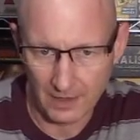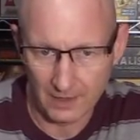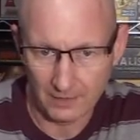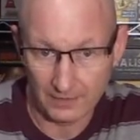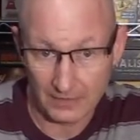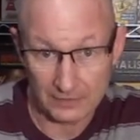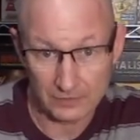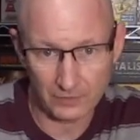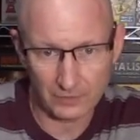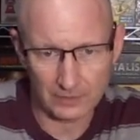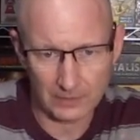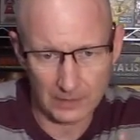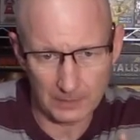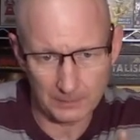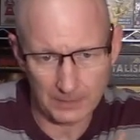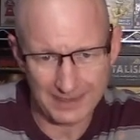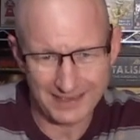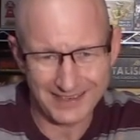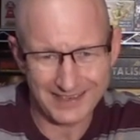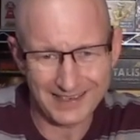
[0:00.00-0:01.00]
These are a little
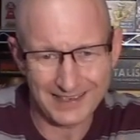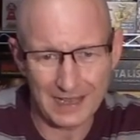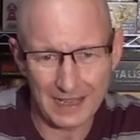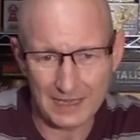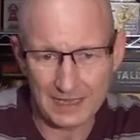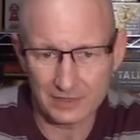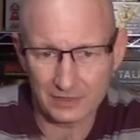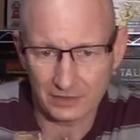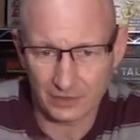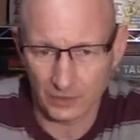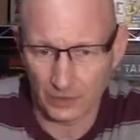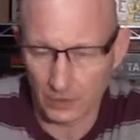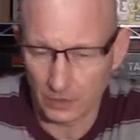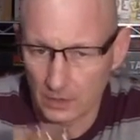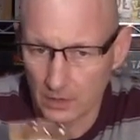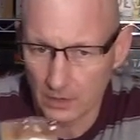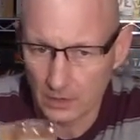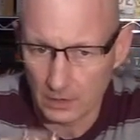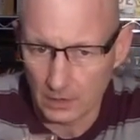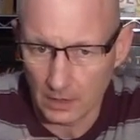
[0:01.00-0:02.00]
bit nicer
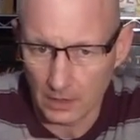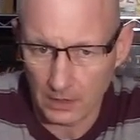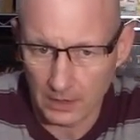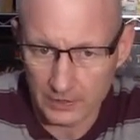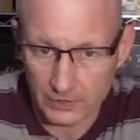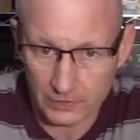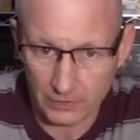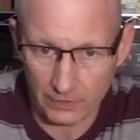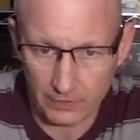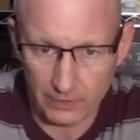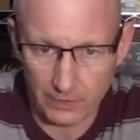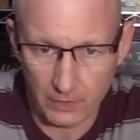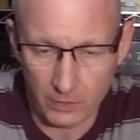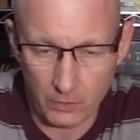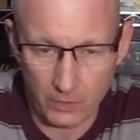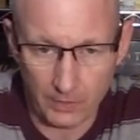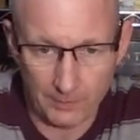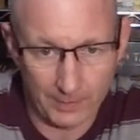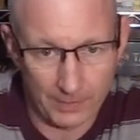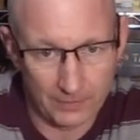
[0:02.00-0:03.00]
starting
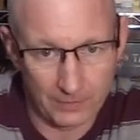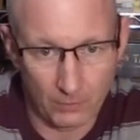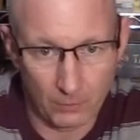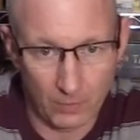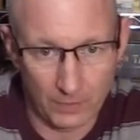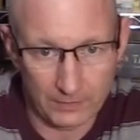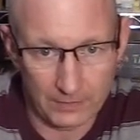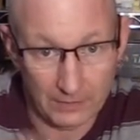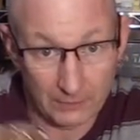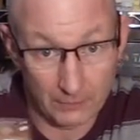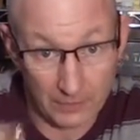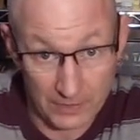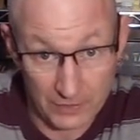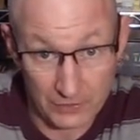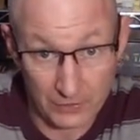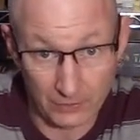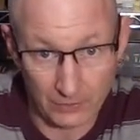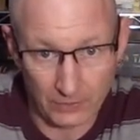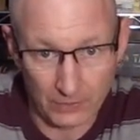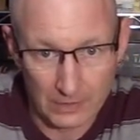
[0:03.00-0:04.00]
equipment than what the
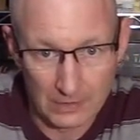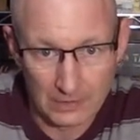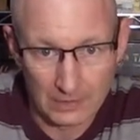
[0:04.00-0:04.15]
original